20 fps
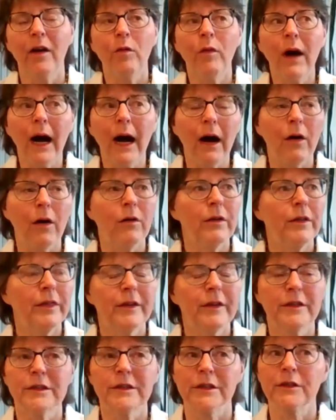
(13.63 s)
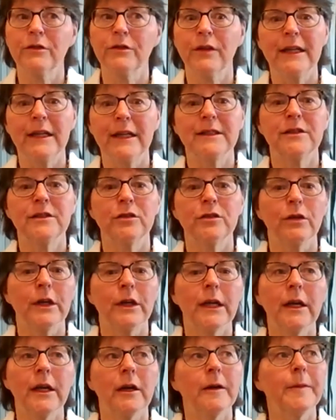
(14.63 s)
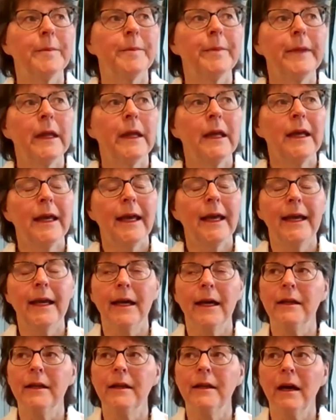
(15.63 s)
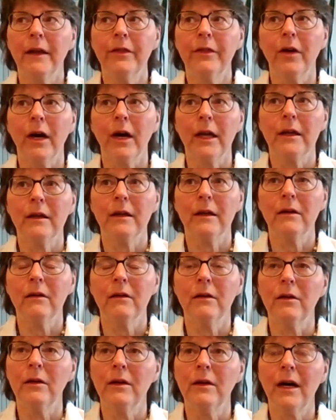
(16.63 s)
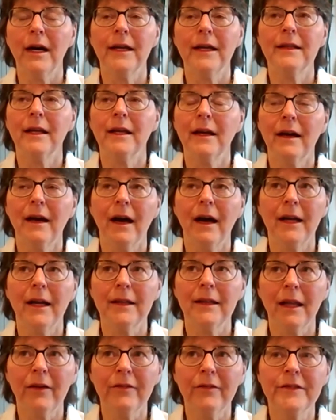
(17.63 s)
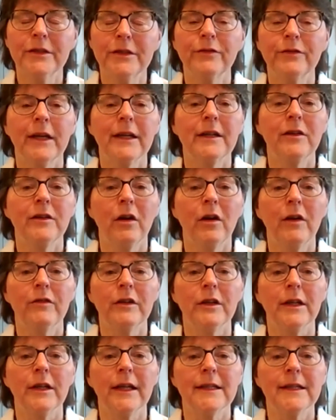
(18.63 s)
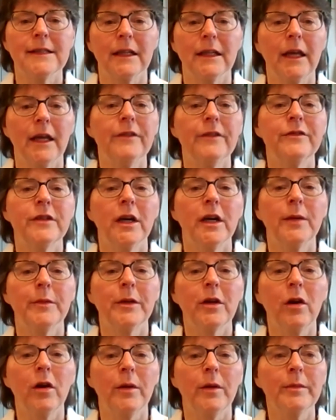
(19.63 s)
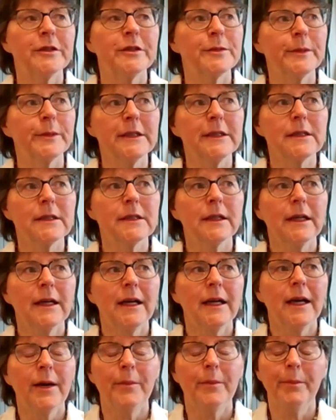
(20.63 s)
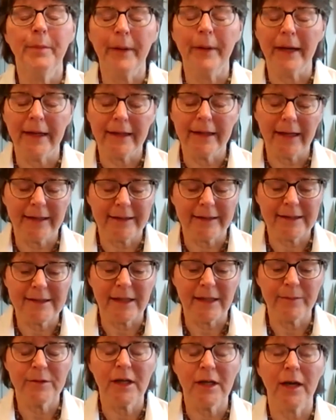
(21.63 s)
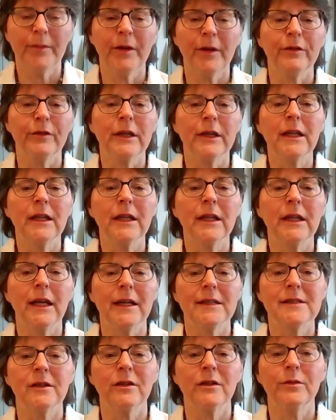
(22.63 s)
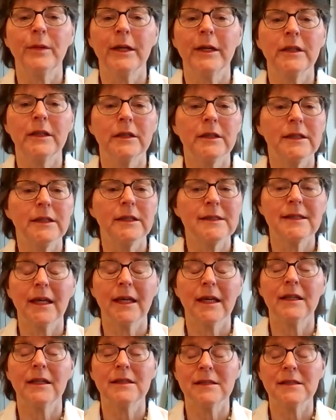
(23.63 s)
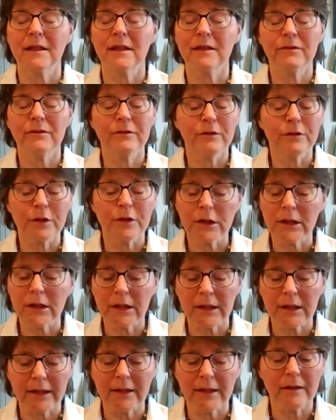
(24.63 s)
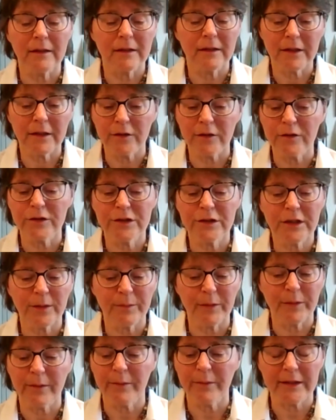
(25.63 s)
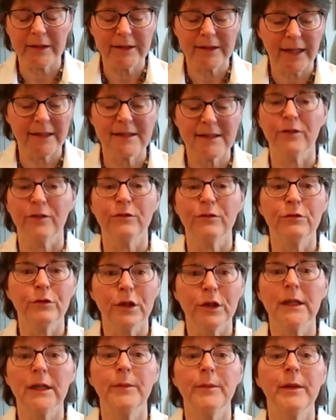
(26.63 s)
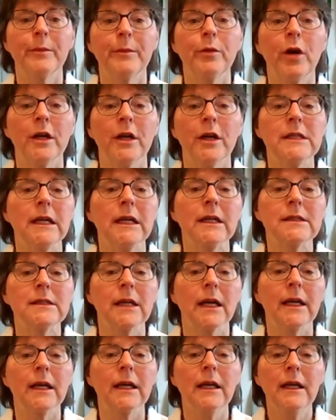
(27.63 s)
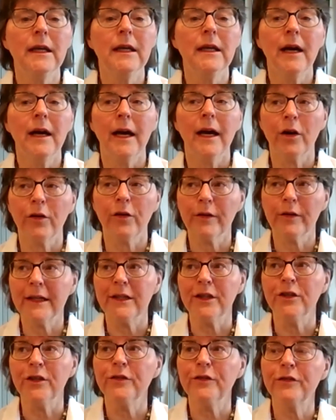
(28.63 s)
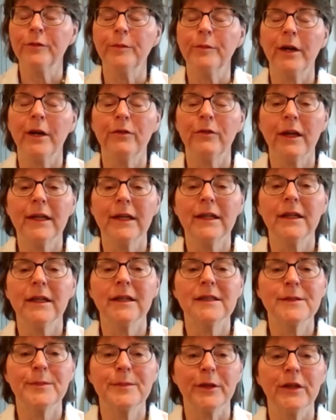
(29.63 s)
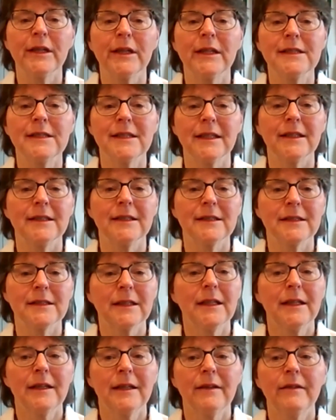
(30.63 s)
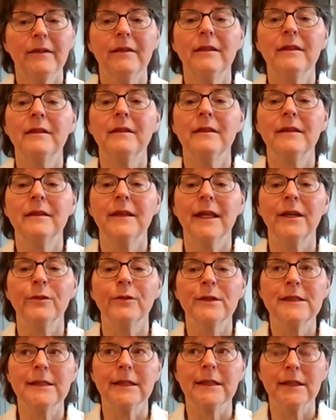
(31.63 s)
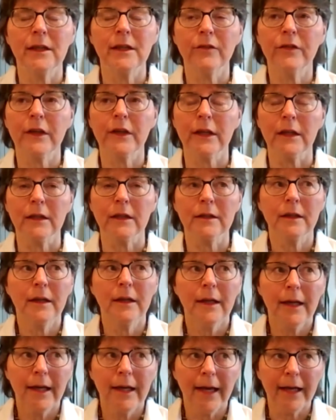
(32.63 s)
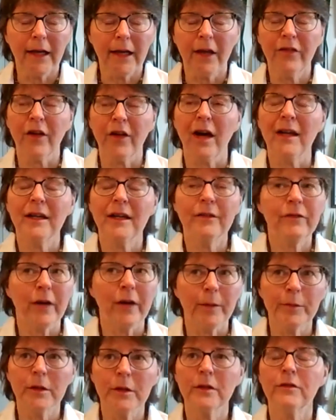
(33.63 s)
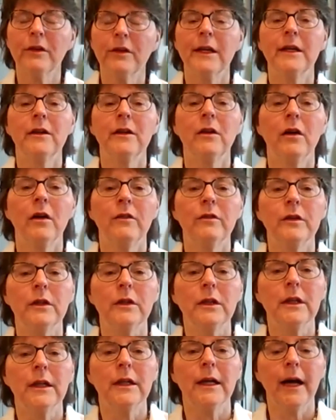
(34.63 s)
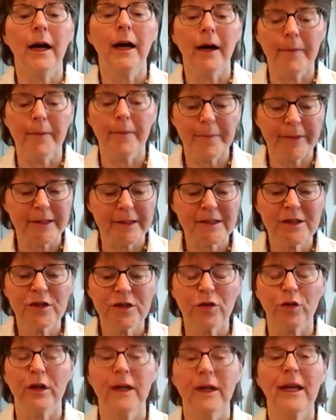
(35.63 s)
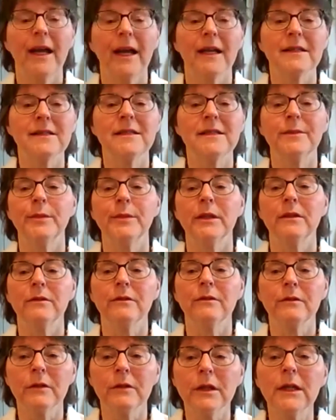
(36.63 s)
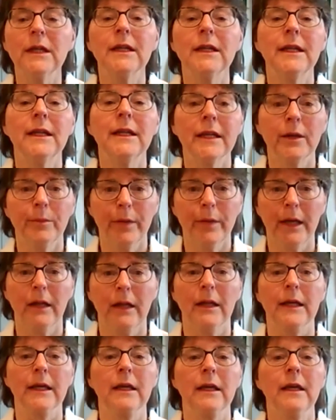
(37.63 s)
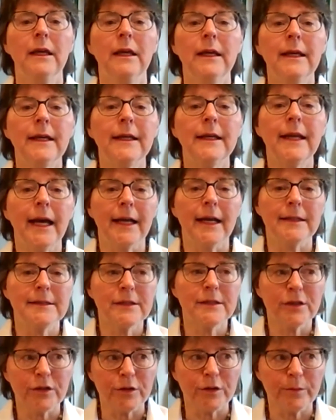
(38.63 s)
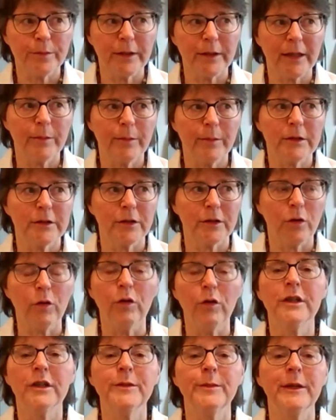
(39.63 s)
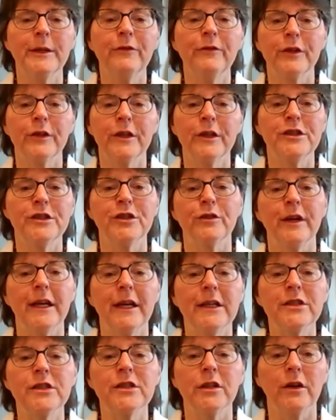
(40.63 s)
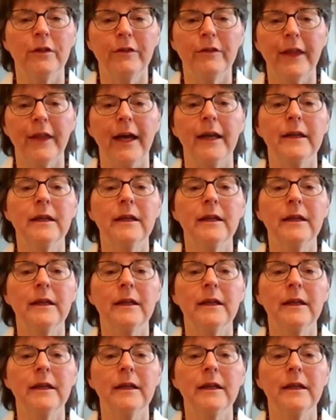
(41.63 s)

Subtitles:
wow, there's a great story here. And I thought, oh, I'd love to write a novel as a lifetime accomplishment. But at the same time, I realized, oh my goodness, that is a really huge commitment. That's a really big project. I already knew from my writing experience that it was significant. And I thought, if I'm going to write a novel, the story has to be really compelling. It has to be able to hold me for the duration of that